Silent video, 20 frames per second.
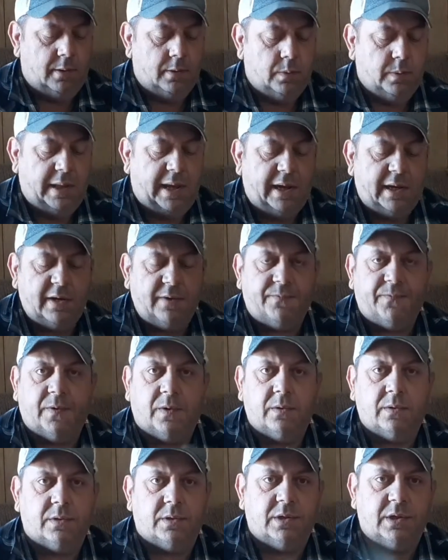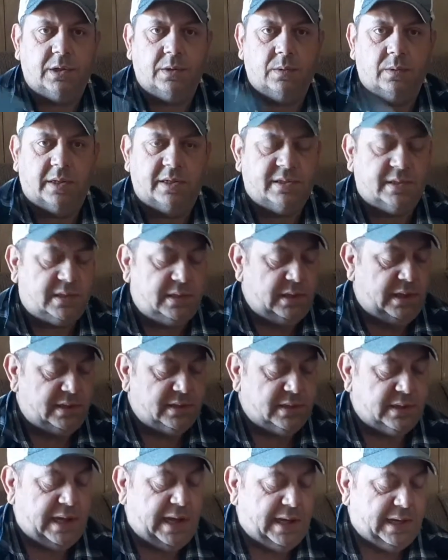without any further ado,
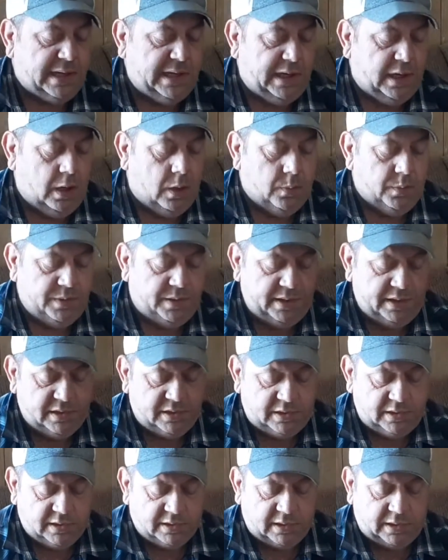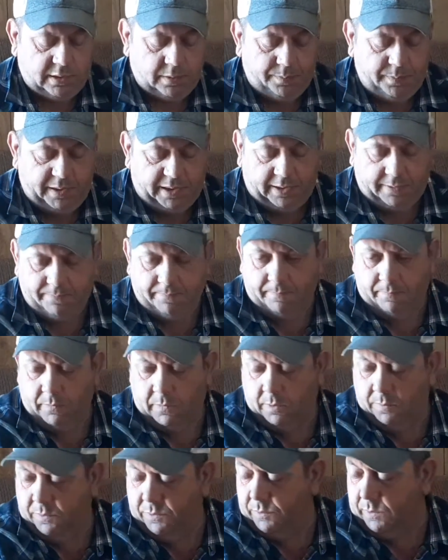let's kind of get on with this just a little bit.
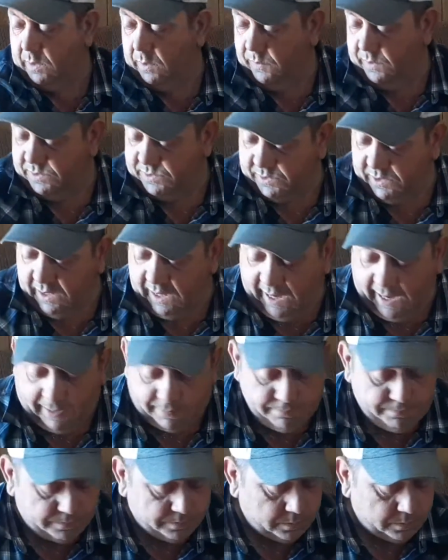Throw this trap.